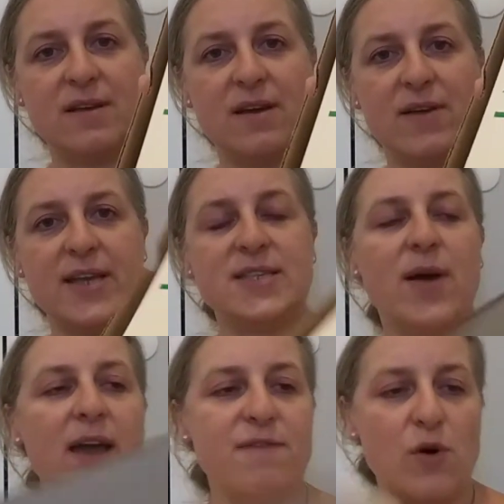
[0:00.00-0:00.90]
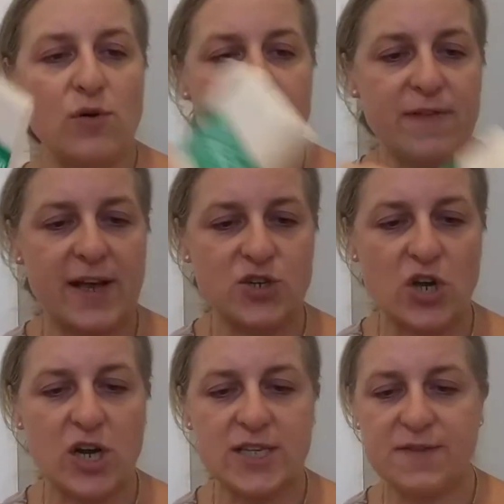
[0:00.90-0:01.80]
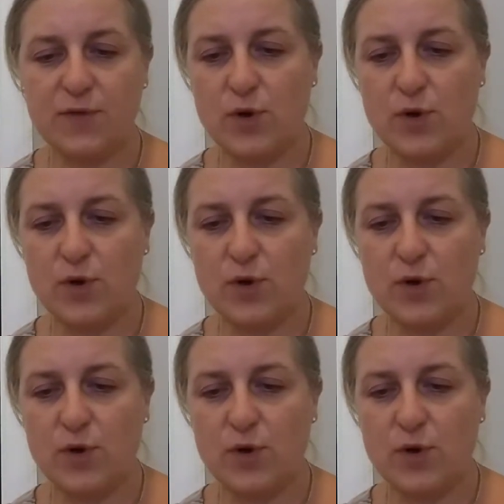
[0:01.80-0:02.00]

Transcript: All right, so I have all the flashcards